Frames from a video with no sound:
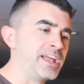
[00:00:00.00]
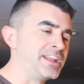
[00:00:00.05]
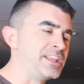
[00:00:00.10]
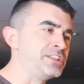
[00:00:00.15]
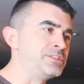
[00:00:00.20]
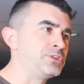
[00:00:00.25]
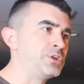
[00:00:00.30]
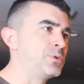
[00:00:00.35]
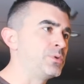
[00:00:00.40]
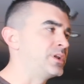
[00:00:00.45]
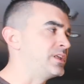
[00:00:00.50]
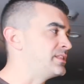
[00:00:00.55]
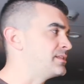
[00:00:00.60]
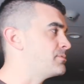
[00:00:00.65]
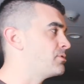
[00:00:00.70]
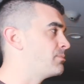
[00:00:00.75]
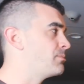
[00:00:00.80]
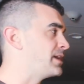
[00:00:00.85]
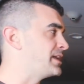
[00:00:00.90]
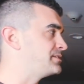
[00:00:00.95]
I didn't do it in
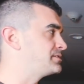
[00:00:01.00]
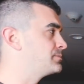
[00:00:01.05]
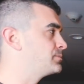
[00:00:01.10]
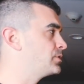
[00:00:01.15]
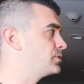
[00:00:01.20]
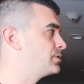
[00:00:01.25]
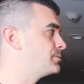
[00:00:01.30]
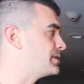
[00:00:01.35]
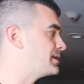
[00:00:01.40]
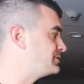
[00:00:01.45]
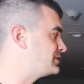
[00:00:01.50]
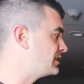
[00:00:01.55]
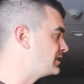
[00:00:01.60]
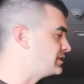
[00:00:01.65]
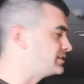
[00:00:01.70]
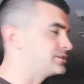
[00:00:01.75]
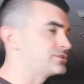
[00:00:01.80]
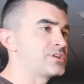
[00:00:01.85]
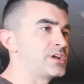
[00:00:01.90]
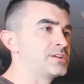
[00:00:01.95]
the momentum room, I
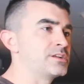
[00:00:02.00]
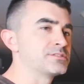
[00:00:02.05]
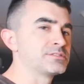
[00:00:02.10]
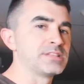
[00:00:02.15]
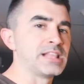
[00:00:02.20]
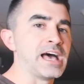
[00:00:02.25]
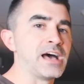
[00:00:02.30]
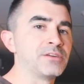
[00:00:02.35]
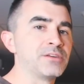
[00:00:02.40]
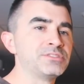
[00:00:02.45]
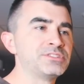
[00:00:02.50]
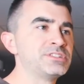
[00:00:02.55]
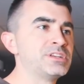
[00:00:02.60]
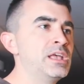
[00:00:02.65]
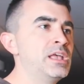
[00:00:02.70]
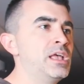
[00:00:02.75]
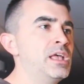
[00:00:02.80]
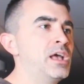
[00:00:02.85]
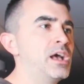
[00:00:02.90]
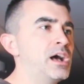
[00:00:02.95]
did it in the Traders Lounge.